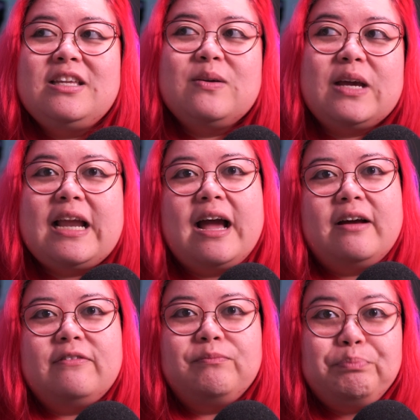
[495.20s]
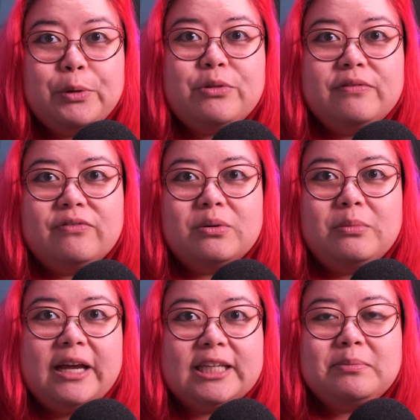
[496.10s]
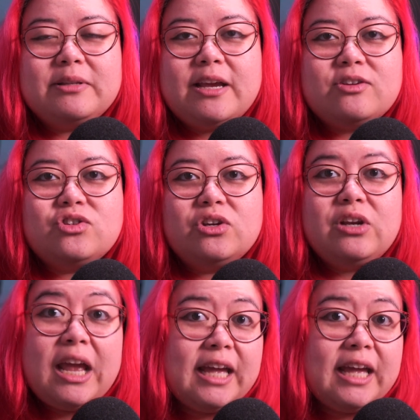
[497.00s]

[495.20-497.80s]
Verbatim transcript: you can have both a verbal explanation